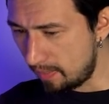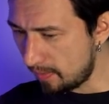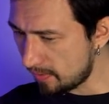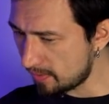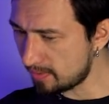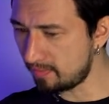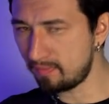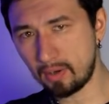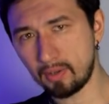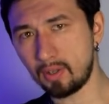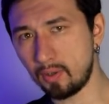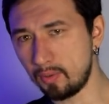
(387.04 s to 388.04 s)
This is a
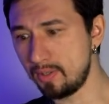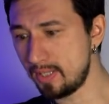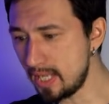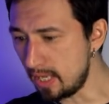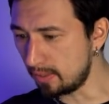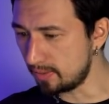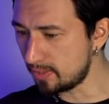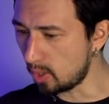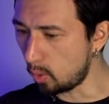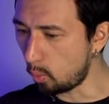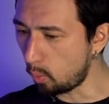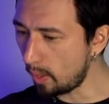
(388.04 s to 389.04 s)
very good deal,
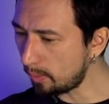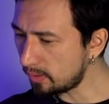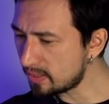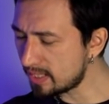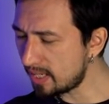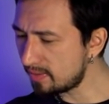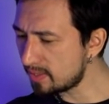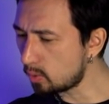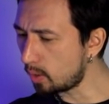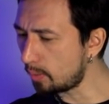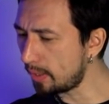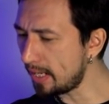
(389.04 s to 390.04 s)
so we'll take this
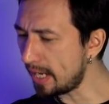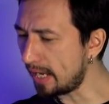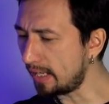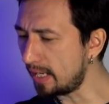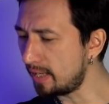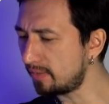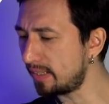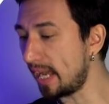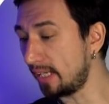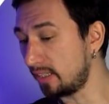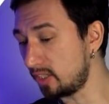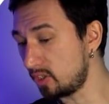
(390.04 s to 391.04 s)
query and even
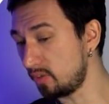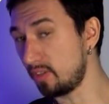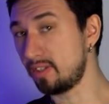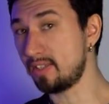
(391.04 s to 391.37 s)
add it to the